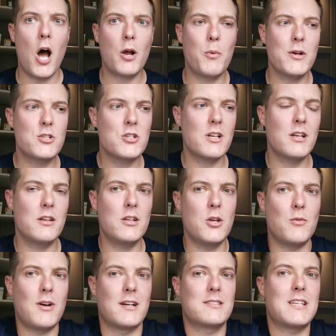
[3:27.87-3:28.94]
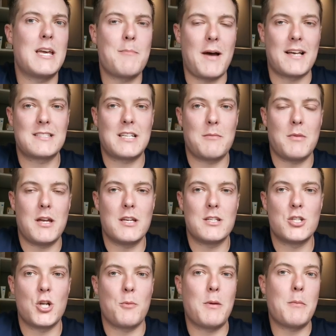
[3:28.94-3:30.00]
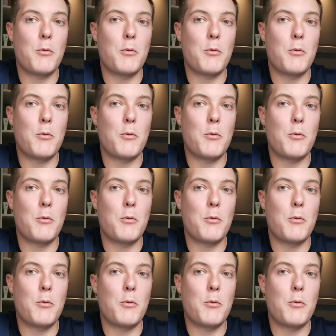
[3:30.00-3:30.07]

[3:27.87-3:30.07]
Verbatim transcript: A question you guys keep asking me is, you know,